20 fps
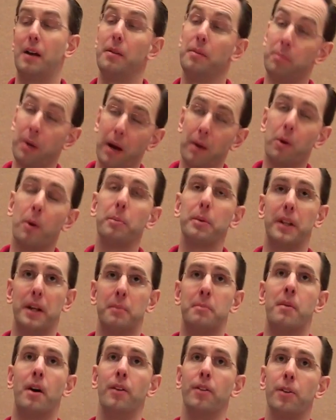It probably won't be in a
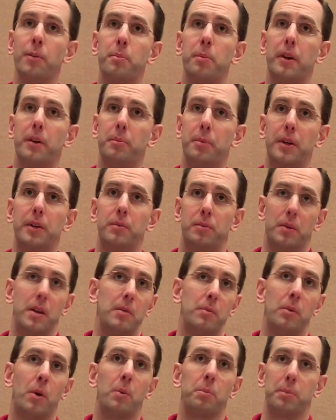month, but
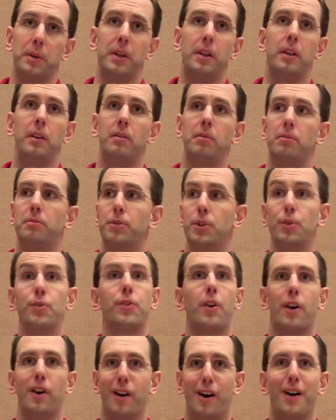it won't be too
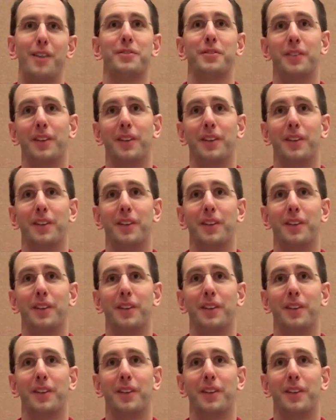far off.